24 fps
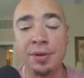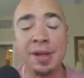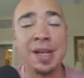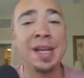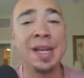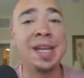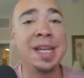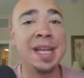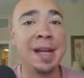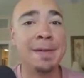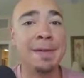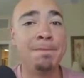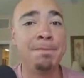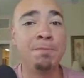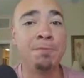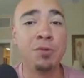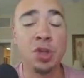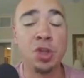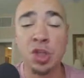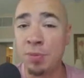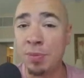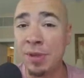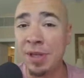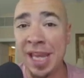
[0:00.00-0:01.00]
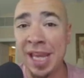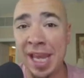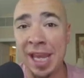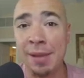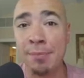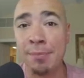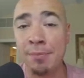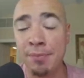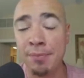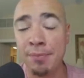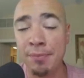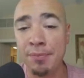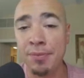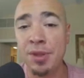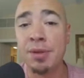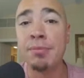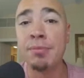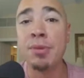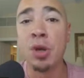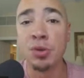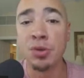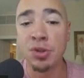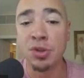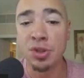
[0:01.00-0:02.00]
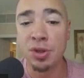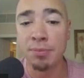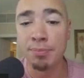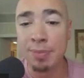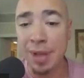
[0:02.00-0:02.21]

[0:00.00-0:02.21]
India just became the most